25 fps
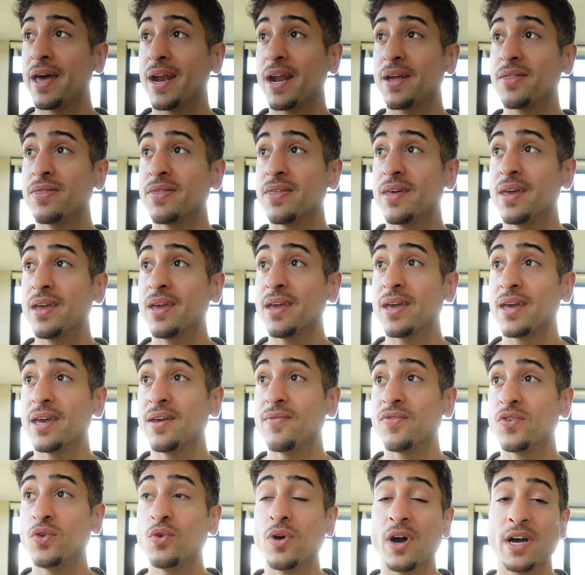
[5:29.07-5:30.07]
And I think
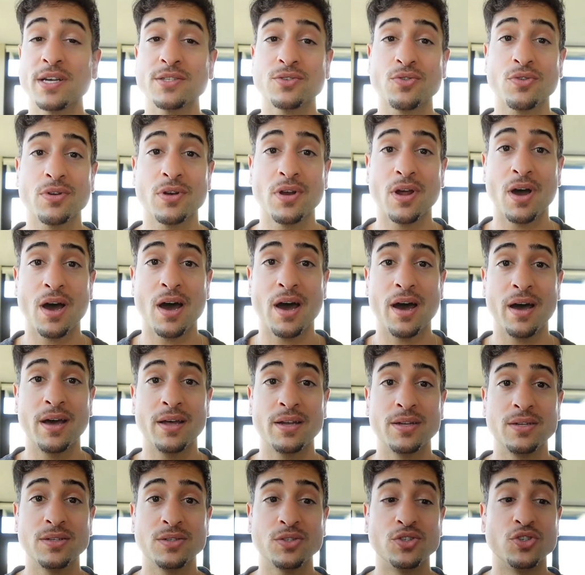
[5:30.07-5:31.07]
if you guys are
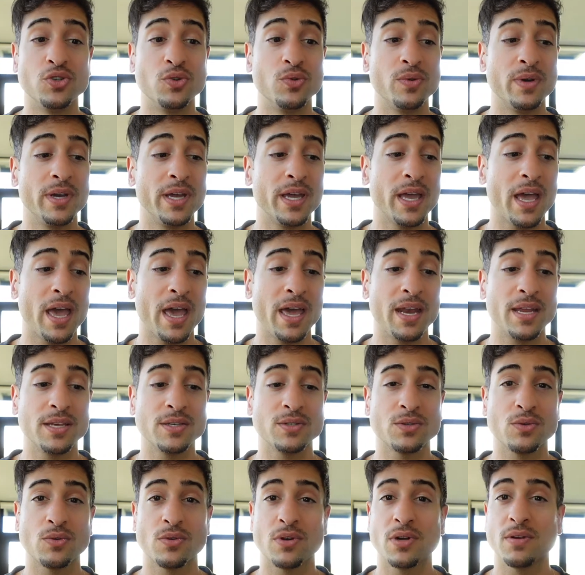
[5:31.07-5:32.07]
not doing any
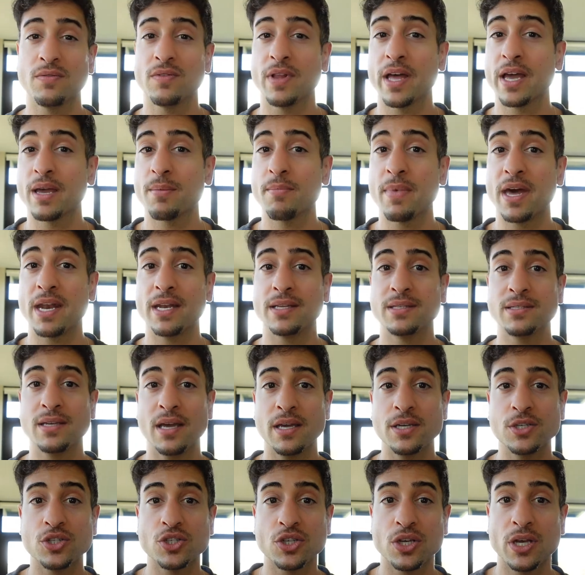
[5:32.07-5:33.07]
sort of like
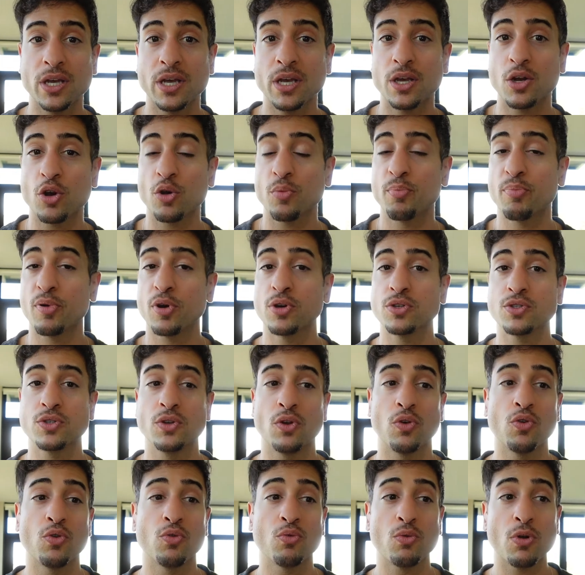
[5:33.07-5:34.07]
meditation or
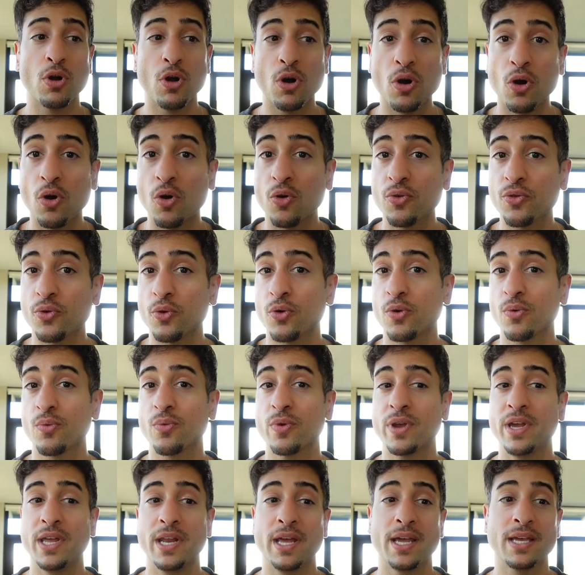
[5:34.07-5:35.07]
personal growth or
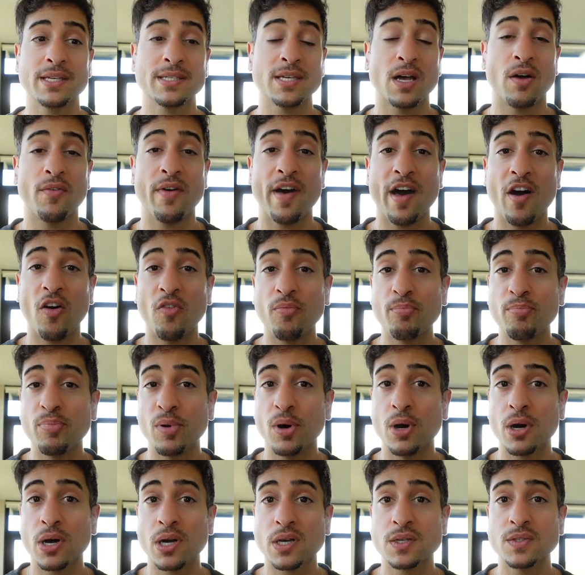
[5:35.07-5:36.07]
reading self help
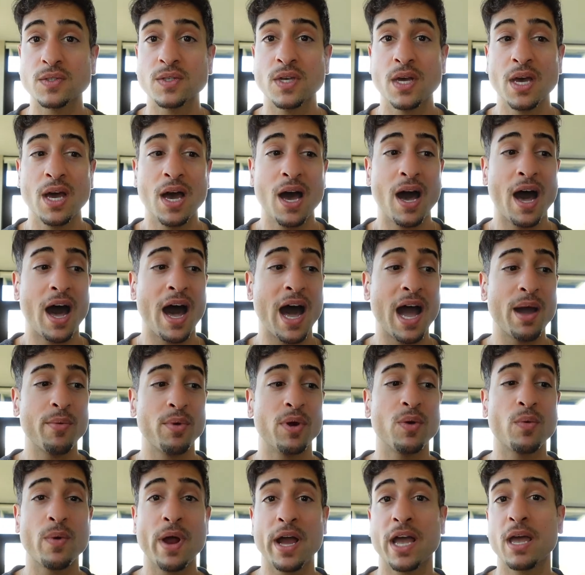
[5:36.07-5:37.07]
books, I
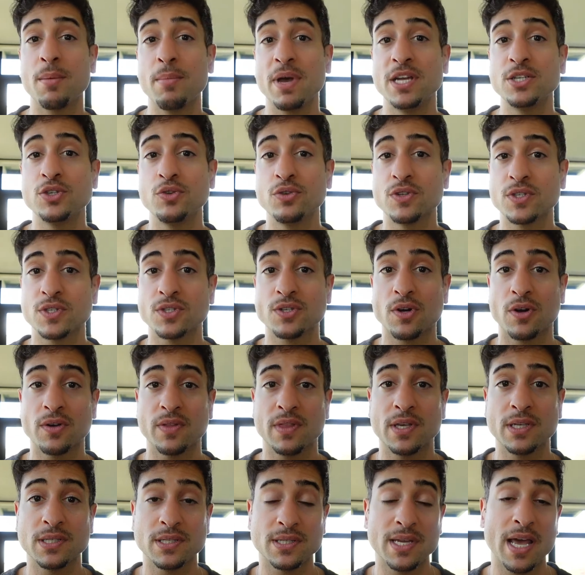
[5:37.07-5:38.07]
would recommend you to
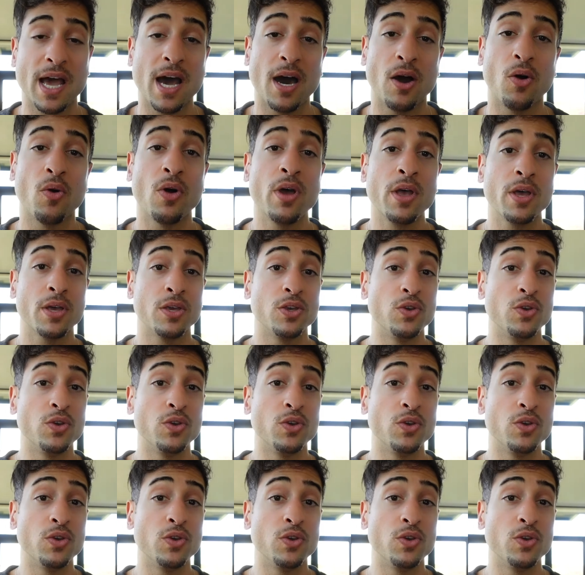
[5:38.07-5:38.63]
start this now.